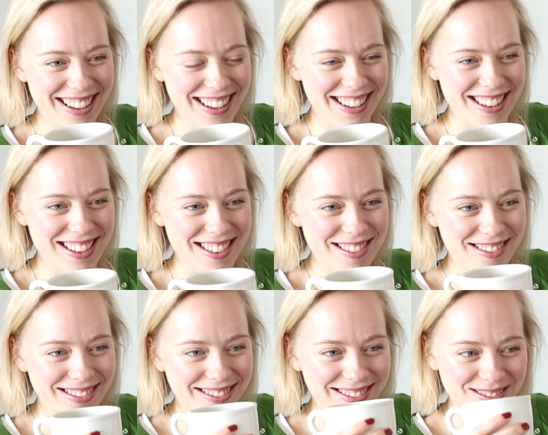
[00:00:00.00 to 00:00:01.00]

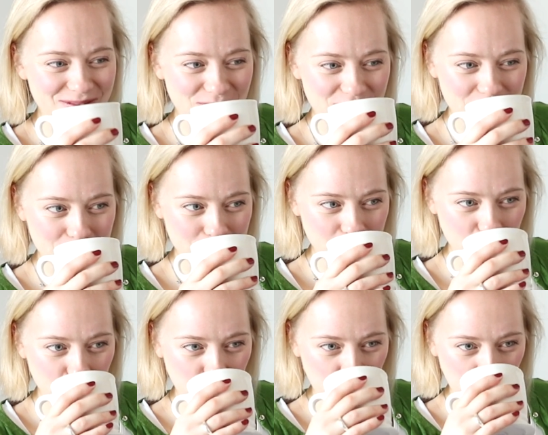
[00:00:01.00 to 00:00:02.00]

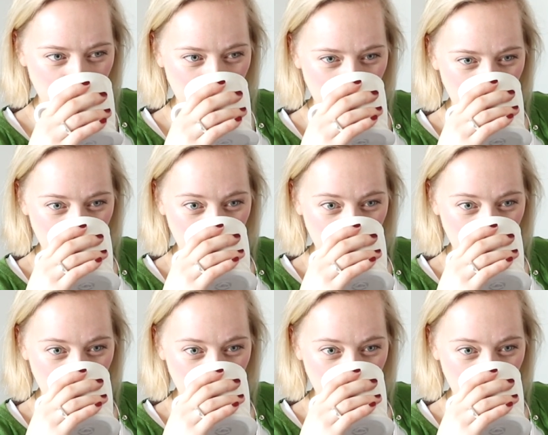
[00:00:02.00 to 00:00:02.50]
The person shown says nothing.